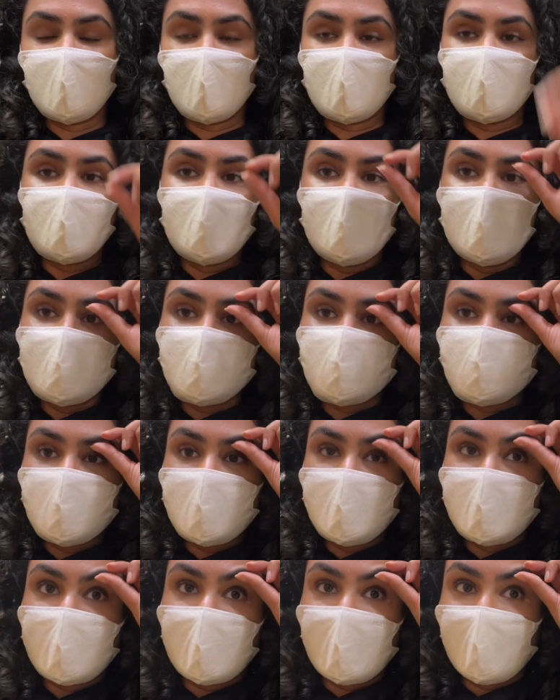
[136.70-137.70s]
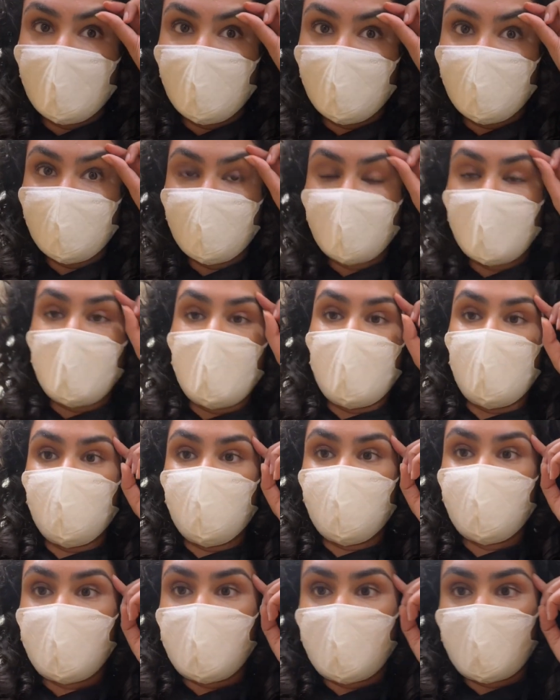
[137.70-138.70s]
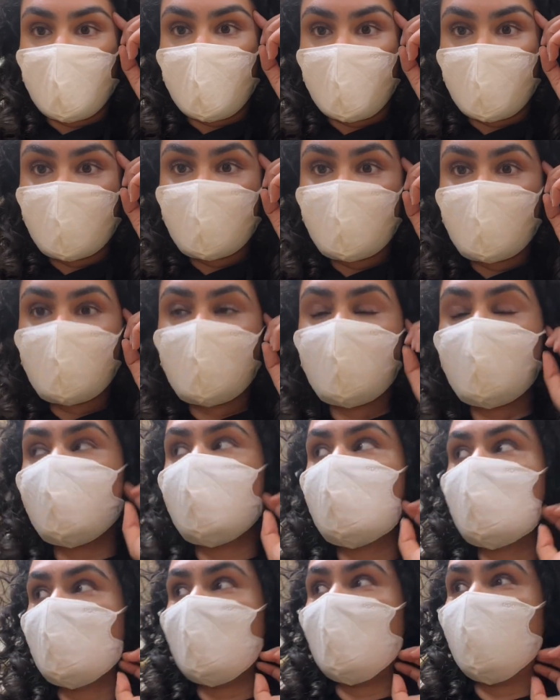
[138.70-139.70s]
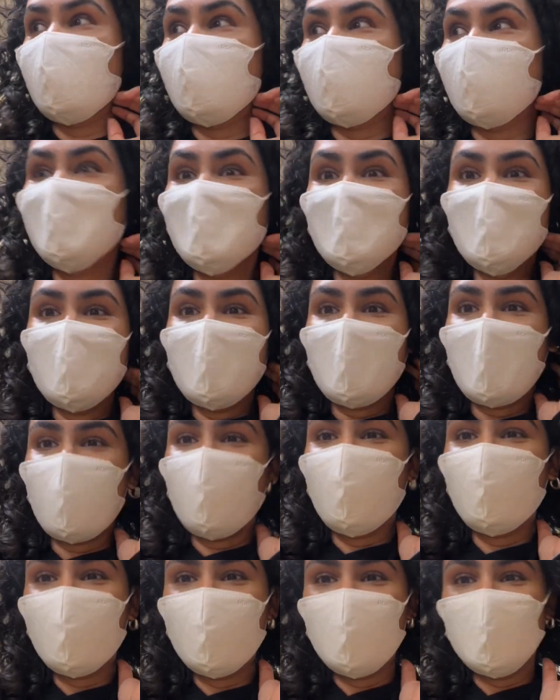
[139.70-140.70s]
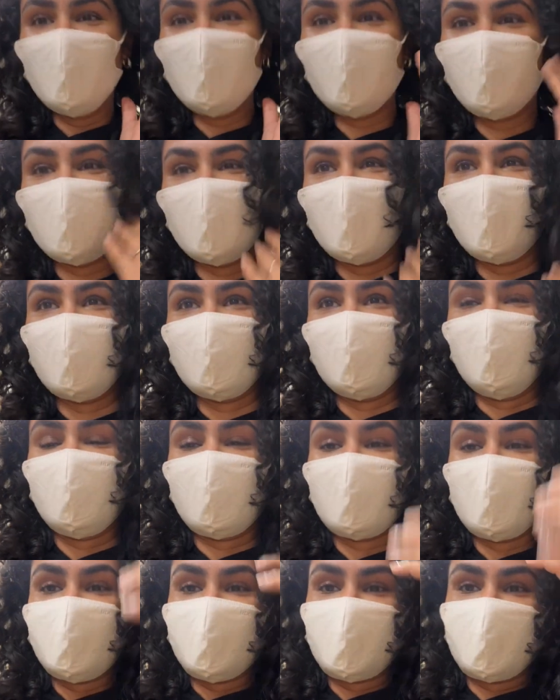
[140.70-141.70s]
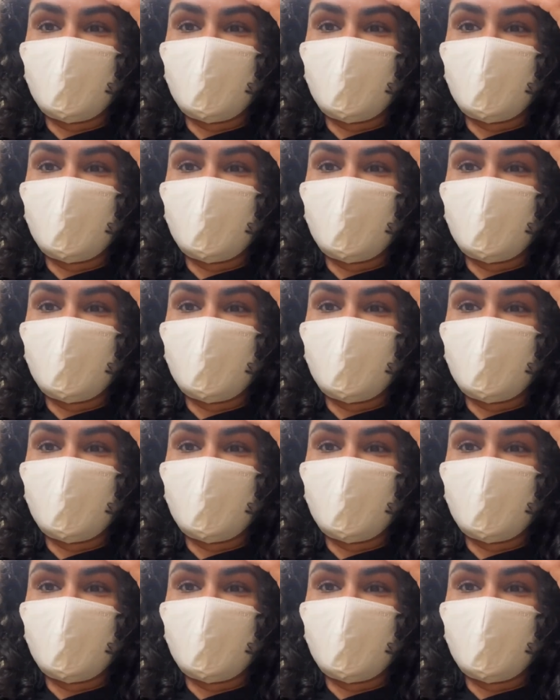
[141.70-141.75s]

and they literally have everything. Everything, like, it's